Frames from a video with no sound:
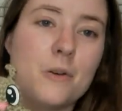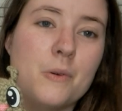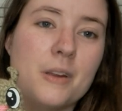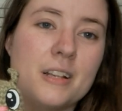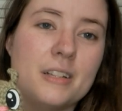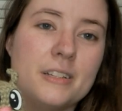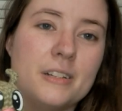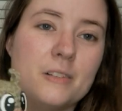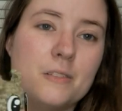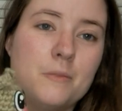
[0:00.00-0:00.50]
Very
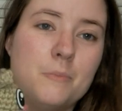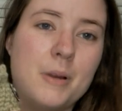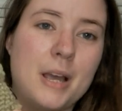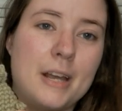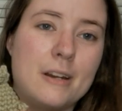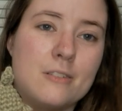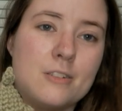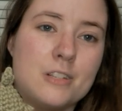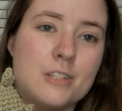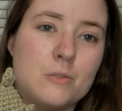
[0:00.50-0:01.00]
quick little
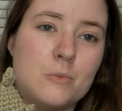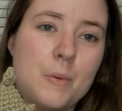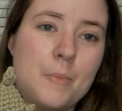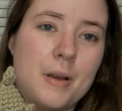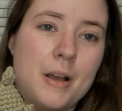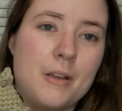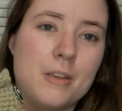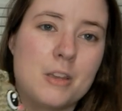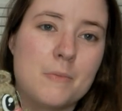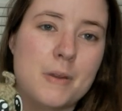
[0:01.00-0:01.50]
patterns to
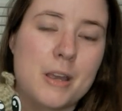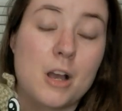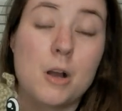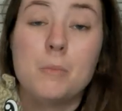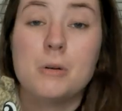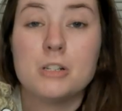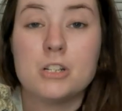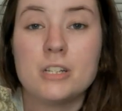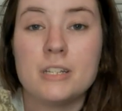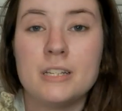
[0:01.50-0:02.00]
whip out. You can make a
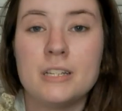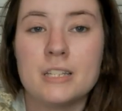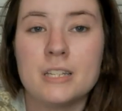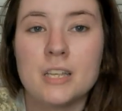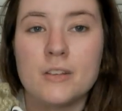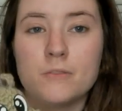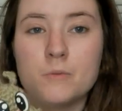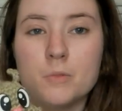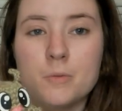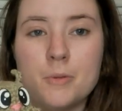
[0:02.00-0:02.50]
whole bunch of these
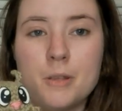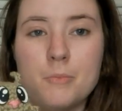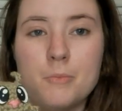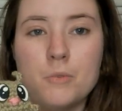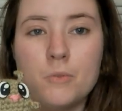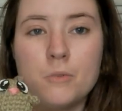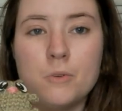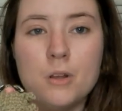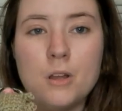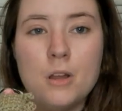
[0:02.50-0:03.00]
and give them to
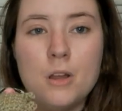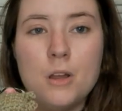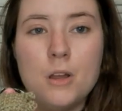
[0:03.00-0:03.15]
people.